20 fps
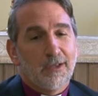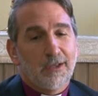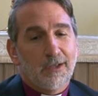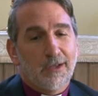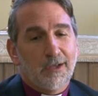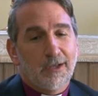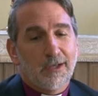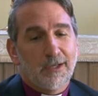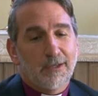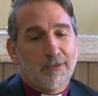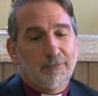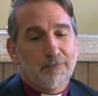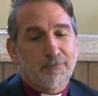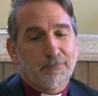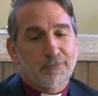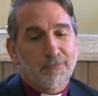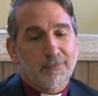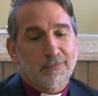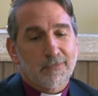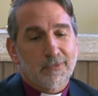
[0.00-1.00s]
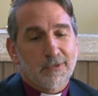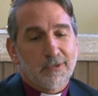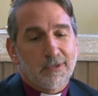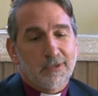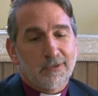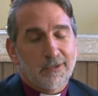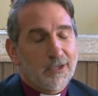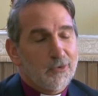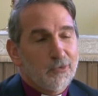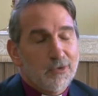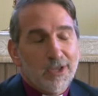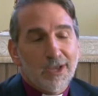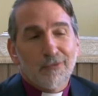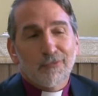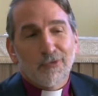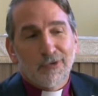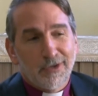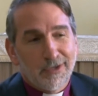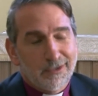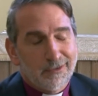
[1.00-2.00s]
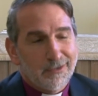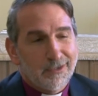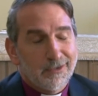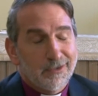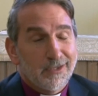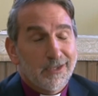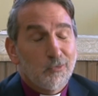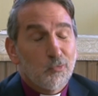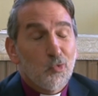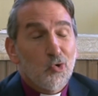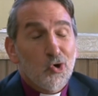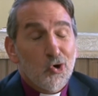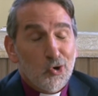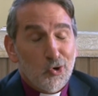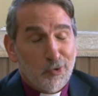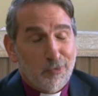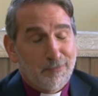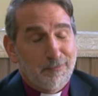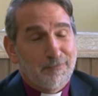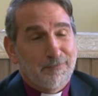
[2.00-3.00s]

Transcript: They were never in it than were,